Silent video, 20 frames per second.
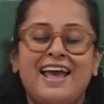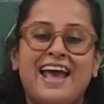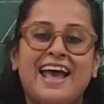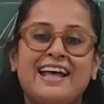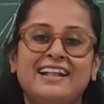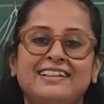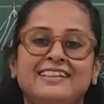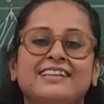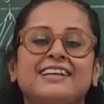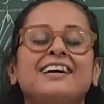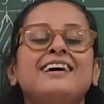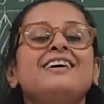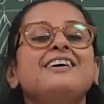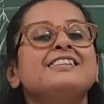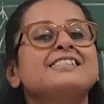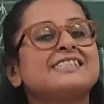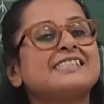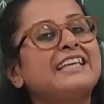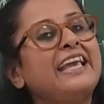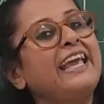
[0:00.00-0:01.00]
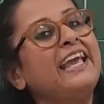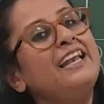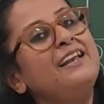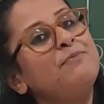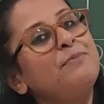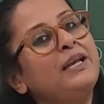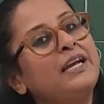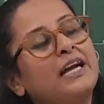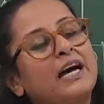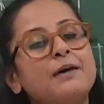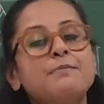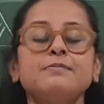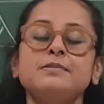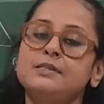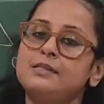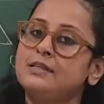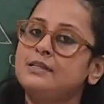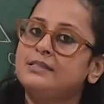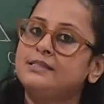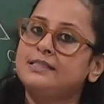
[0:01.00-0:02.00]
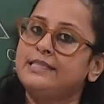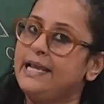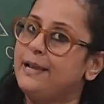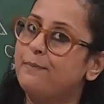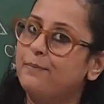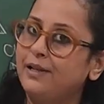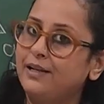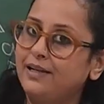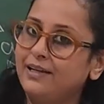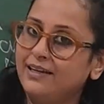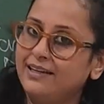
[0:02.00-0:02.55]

and the scale becomes stable.